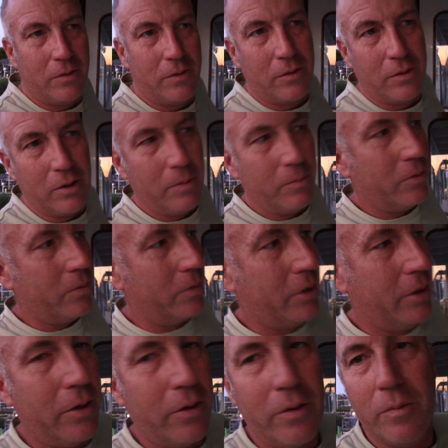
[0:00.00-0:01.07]
Commodore
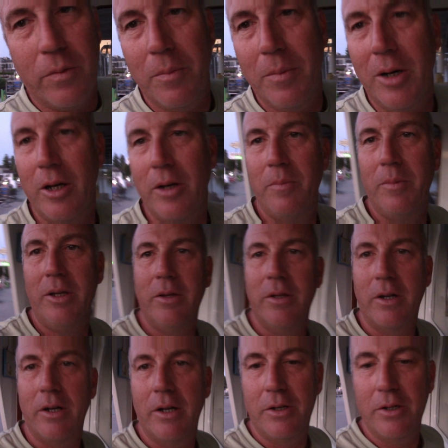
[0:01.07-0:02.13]
Karen reminded me
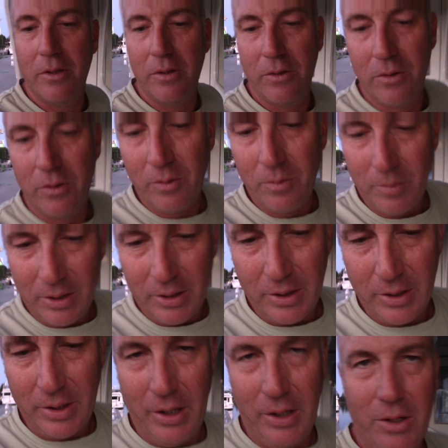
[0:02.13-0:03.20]
that I didn't do
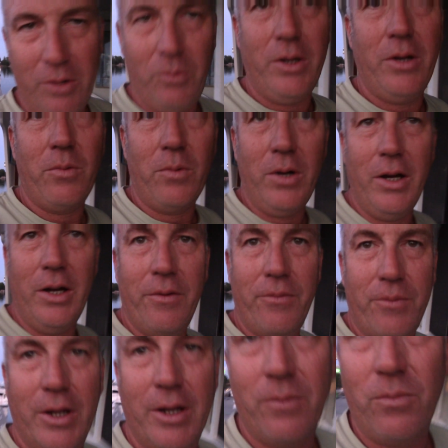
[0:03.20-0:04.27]
my "Hey, we
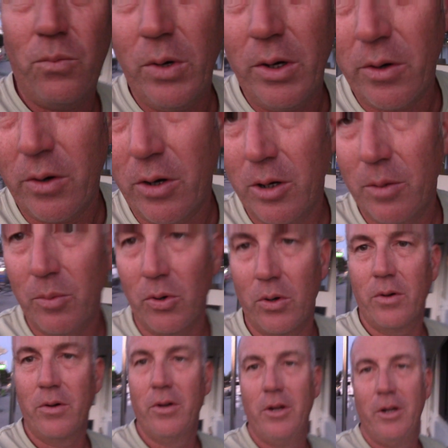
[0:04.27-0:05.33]
arrived at Winter Harbor"
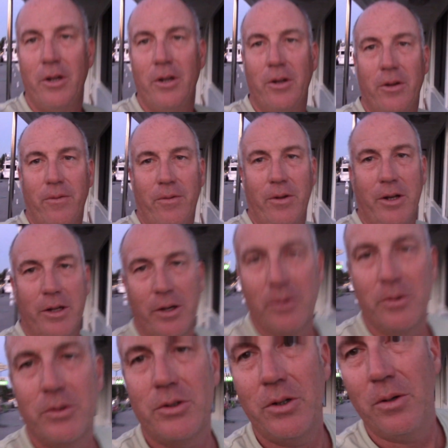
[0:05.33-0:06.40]

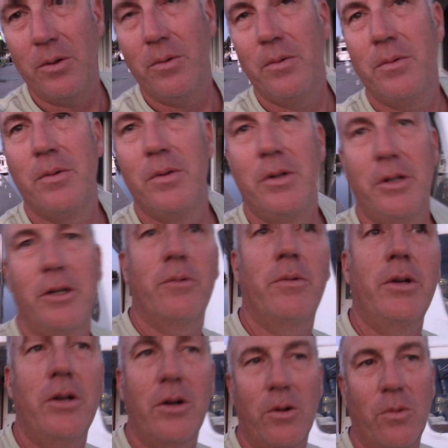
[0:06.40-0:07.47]
video. So here
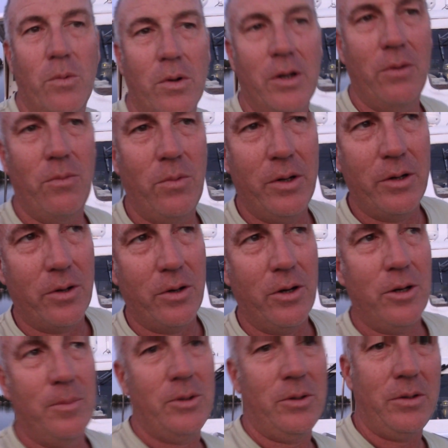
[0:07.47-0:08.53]
we are. We're at Winter
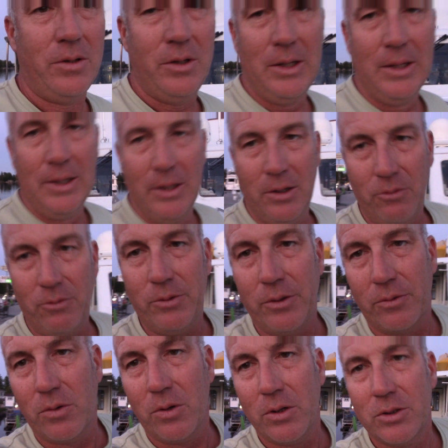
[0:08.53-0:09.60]
Harbor.
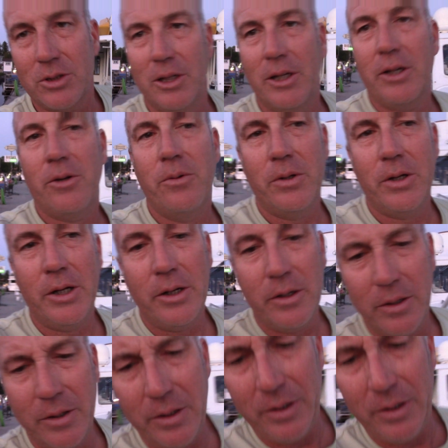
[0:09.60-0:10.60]
We've crossed Lake Oneida.